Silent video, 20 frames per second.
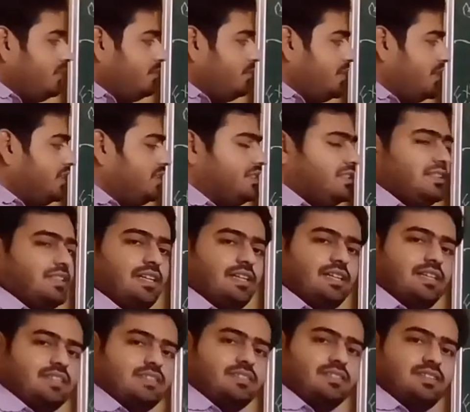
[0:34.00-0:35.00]
First, that
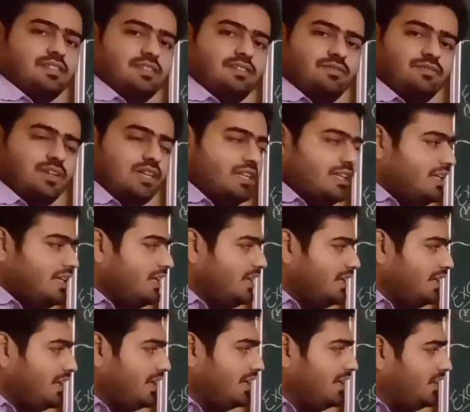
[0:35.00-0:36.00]
is 1
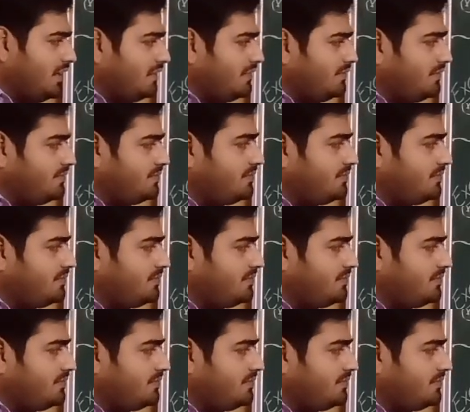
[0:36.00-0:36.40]
degree angle.